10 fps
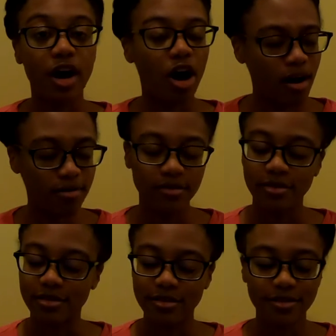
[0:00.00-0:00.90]

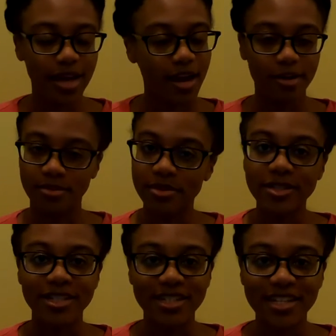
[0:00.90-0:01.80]
awful, terrible
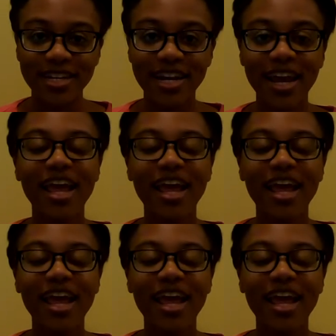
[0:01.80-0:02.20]
season